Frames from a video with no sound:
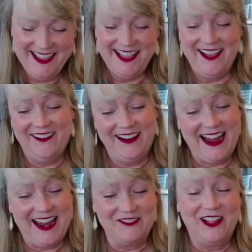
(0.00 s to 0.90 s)
All
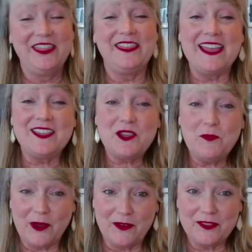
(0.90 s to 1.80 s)
right. Well, thank you
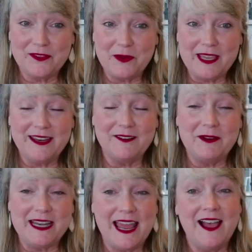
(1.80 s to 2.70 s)
both. We
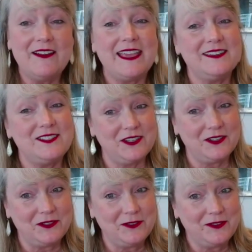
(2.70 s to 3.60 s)
now get
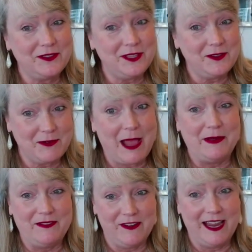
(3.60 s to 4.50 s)
to the
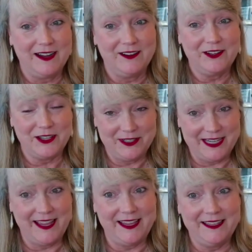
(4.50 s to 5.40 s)
rapid fire
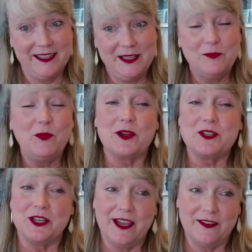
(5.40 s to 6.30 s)
Q&A
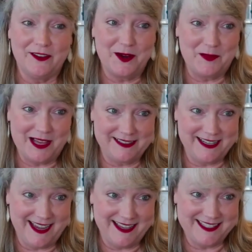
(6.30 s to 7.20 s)
portion of our
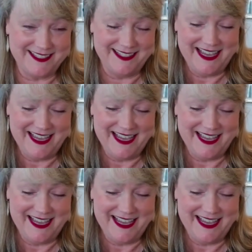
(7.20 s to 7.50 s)
podcast.